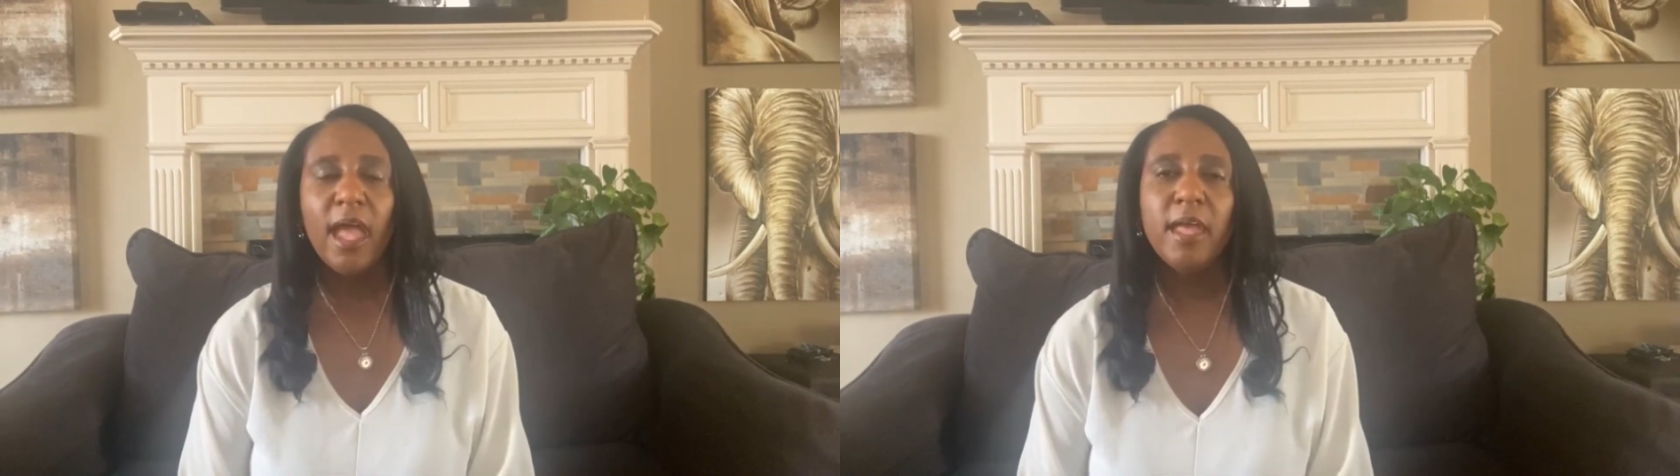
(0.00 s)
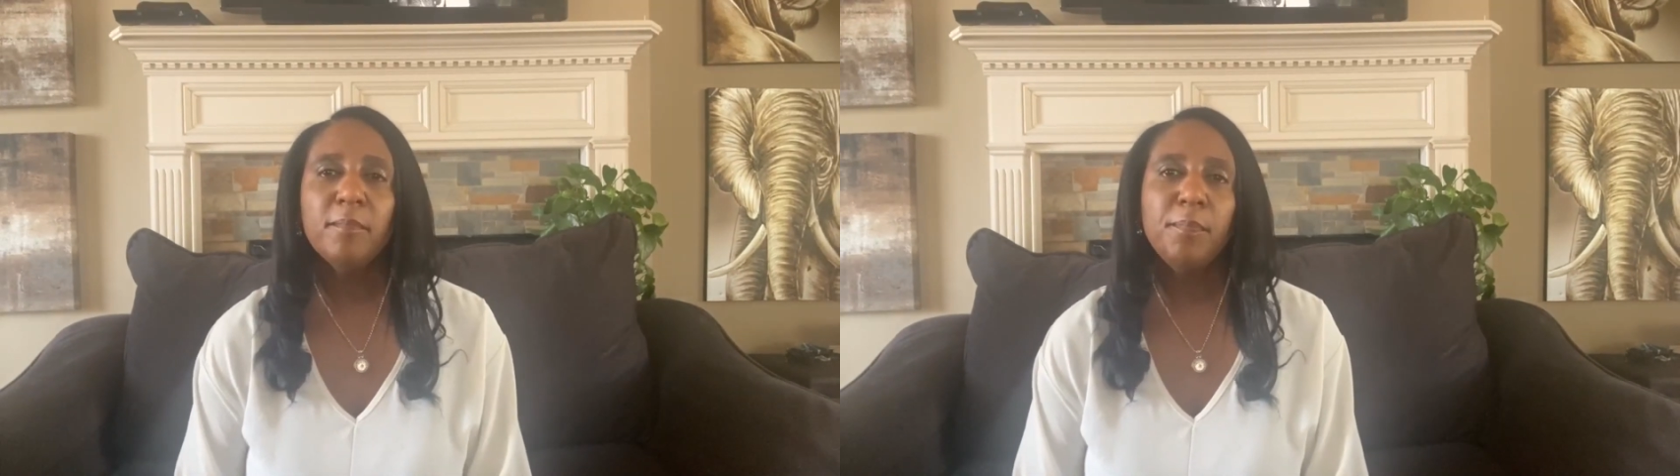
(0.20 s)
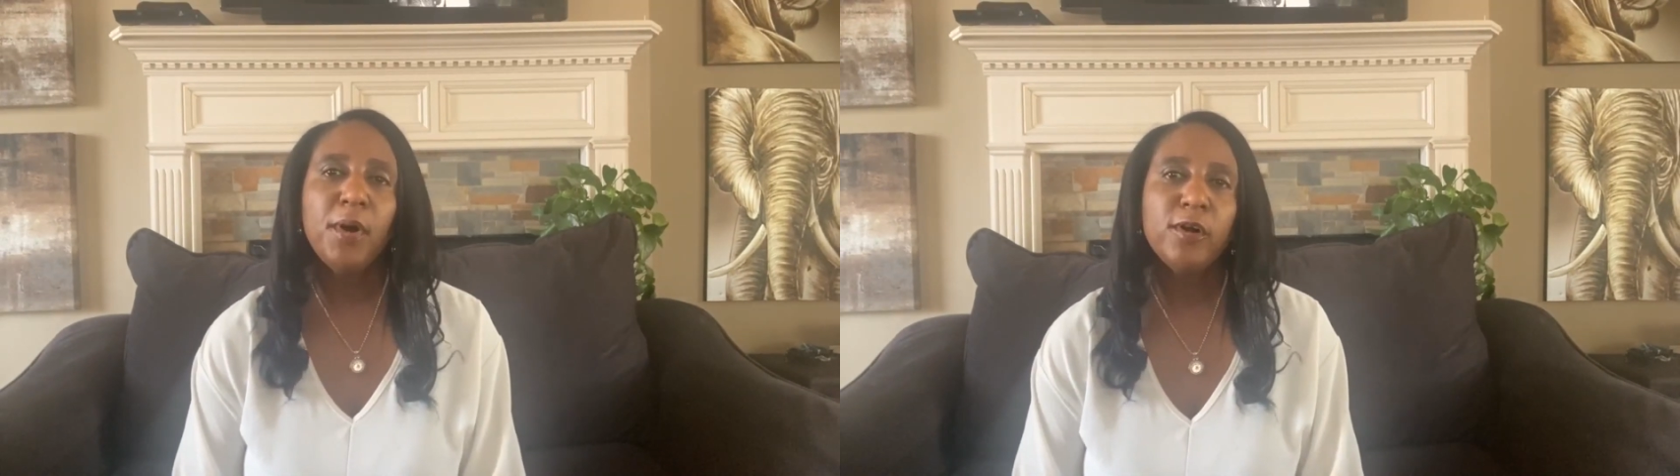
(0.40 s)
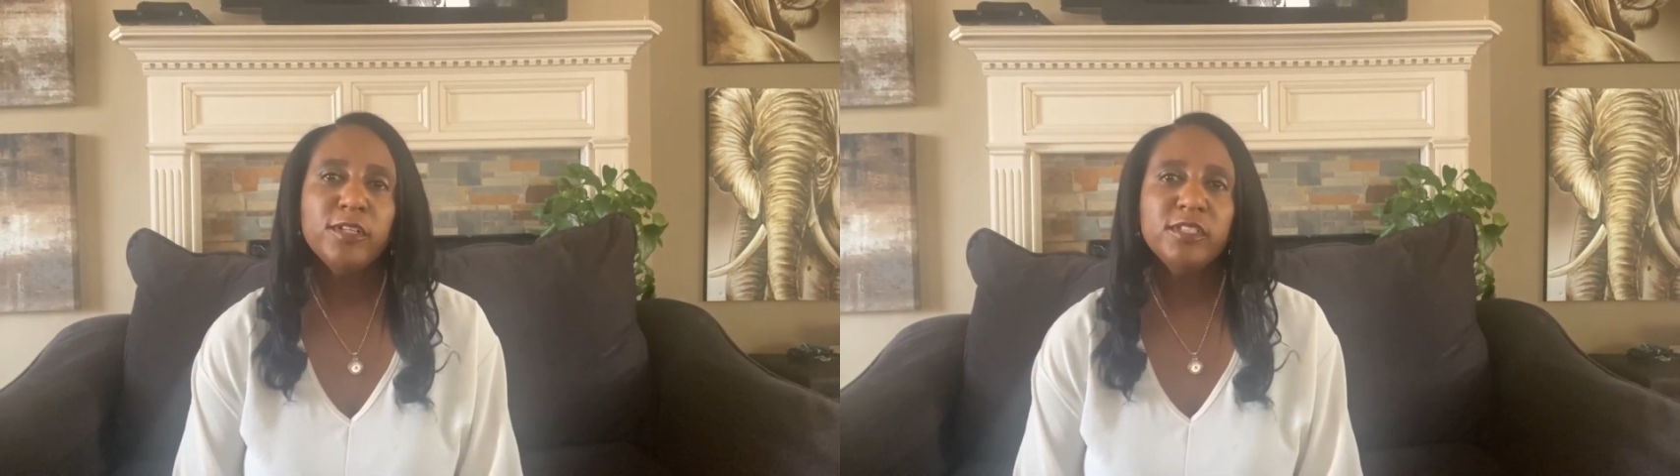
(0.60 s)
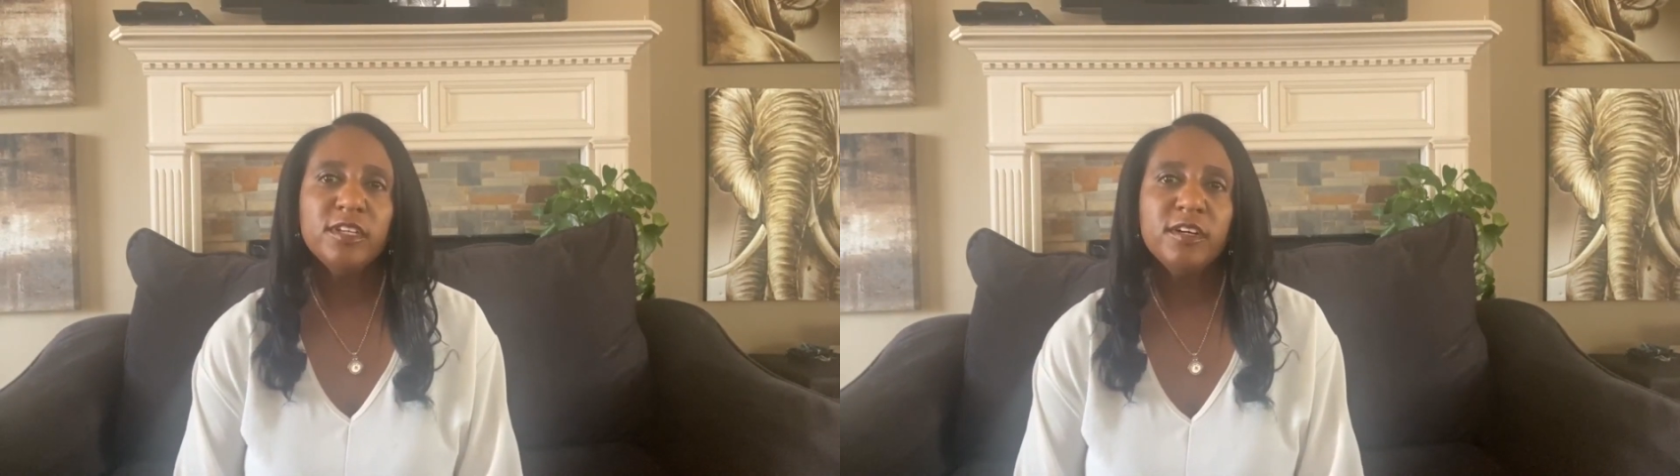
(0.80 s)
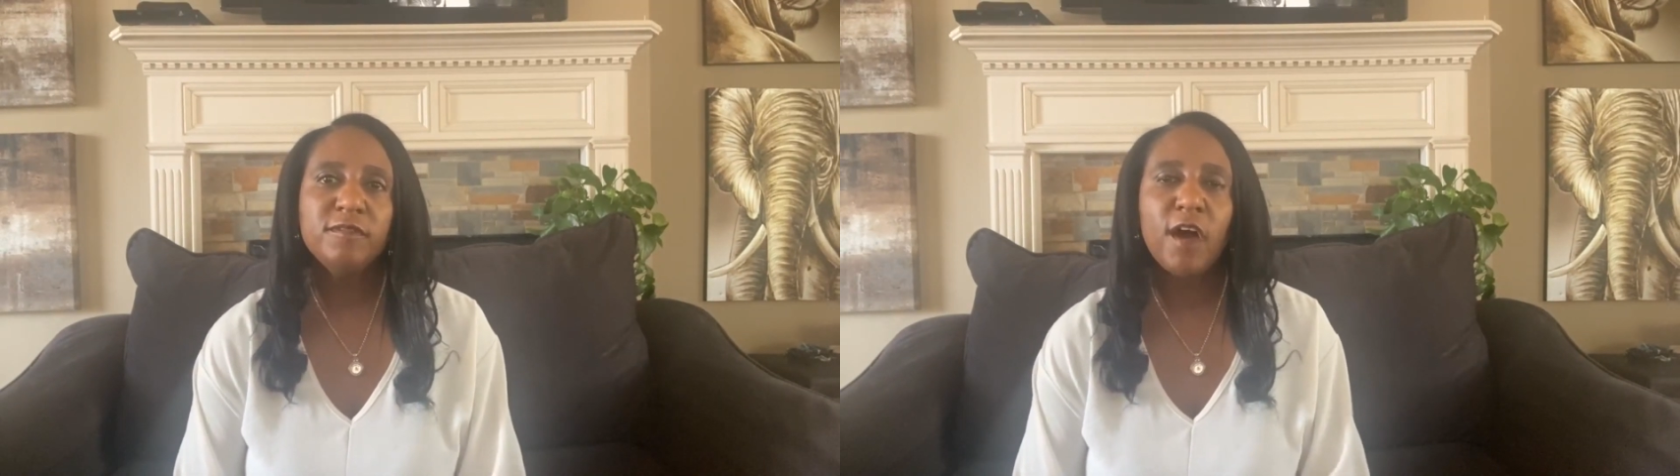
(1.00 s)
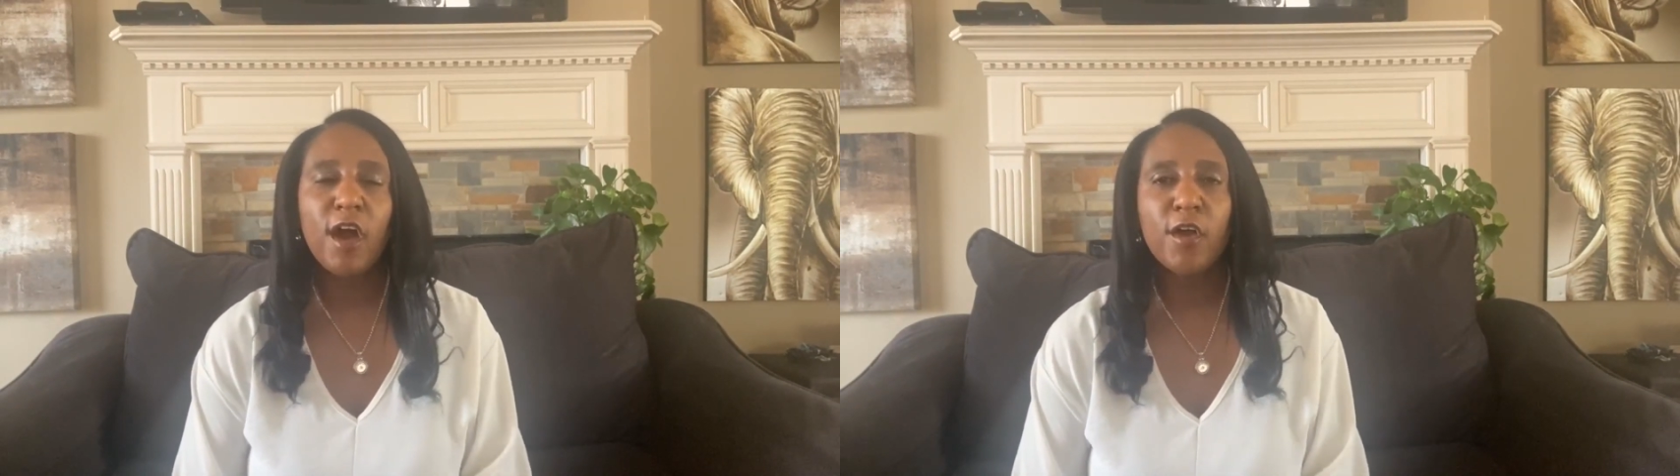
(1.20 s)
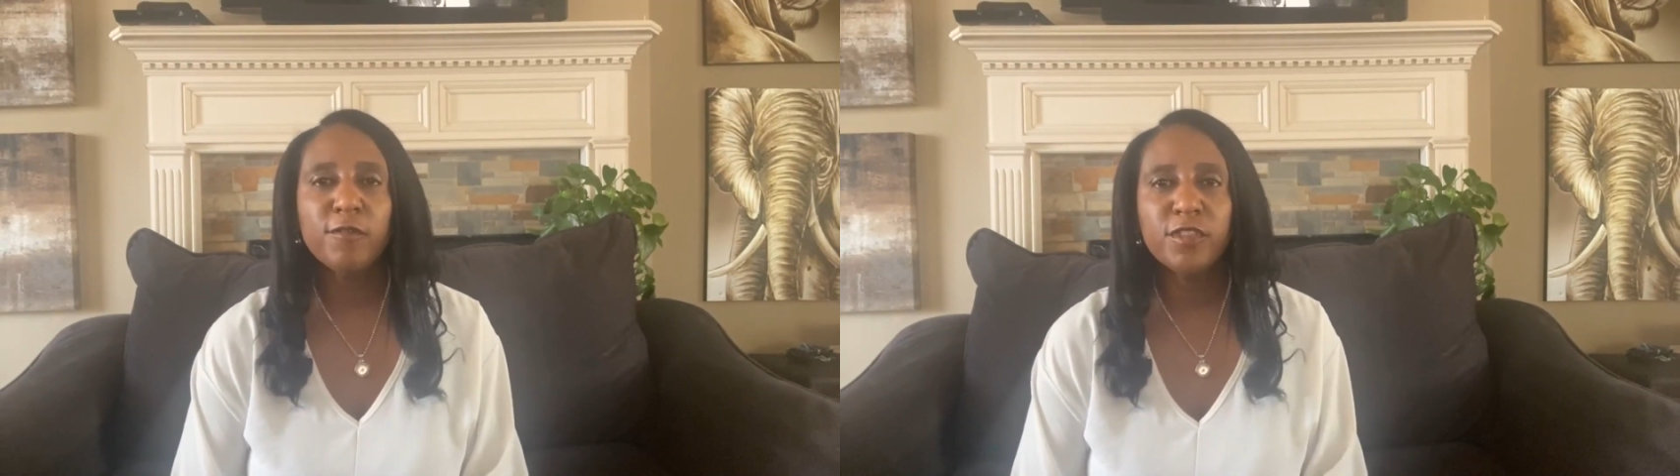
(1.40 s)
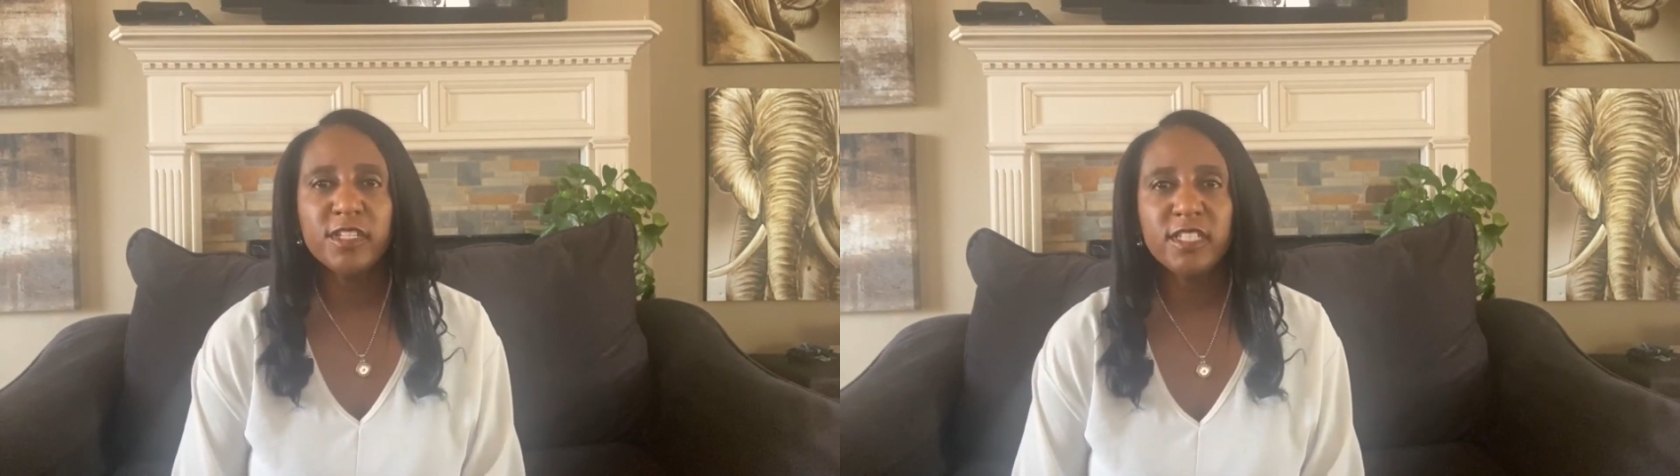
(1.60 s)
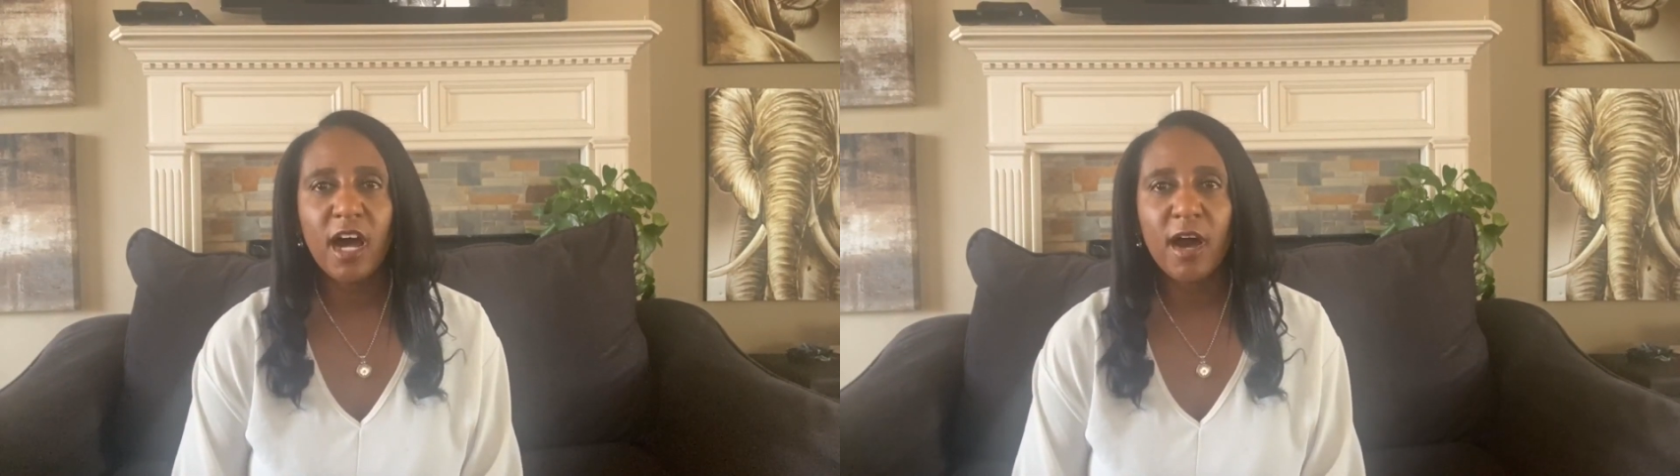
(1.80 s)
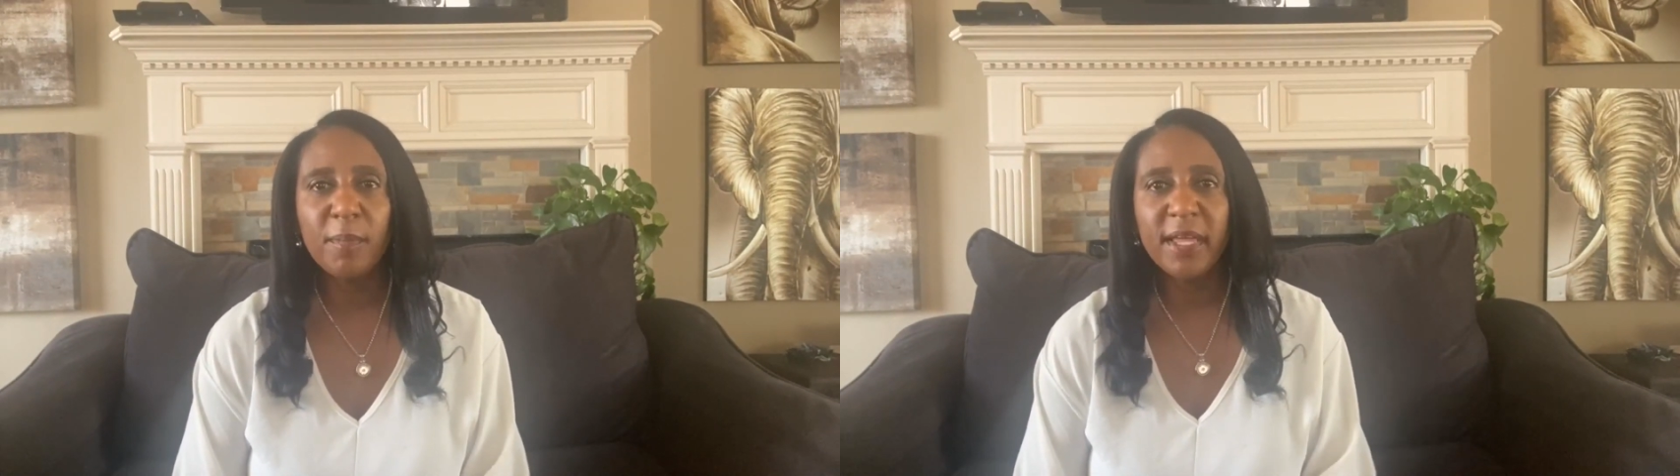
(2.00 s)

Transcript: Impulsive, over the top,